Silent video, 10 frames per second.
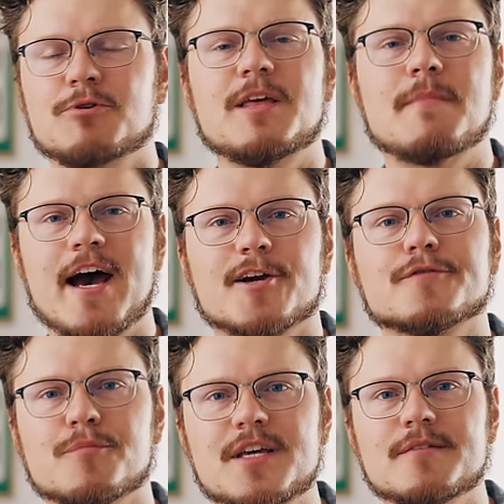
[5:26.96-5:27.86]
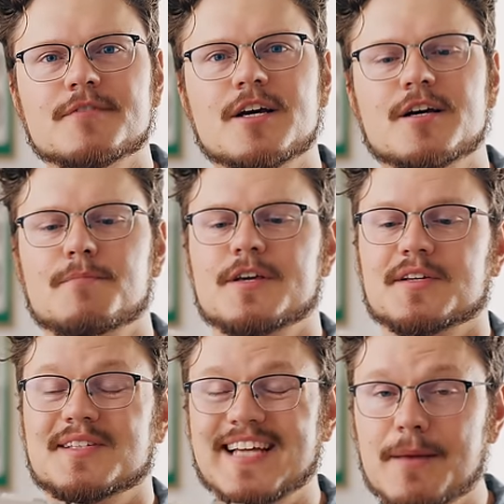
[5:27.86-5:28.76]
really matter for me
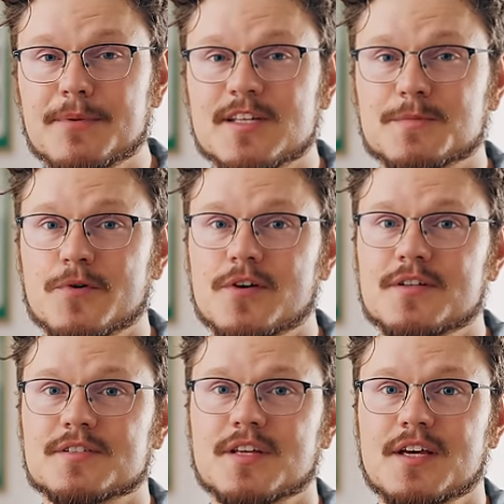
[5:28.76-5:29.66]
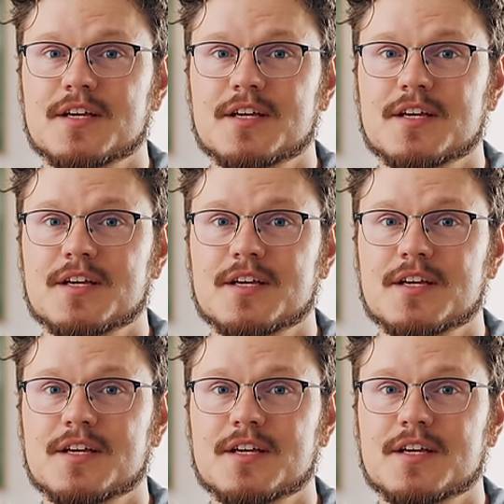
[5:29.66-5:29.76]
because the typing experience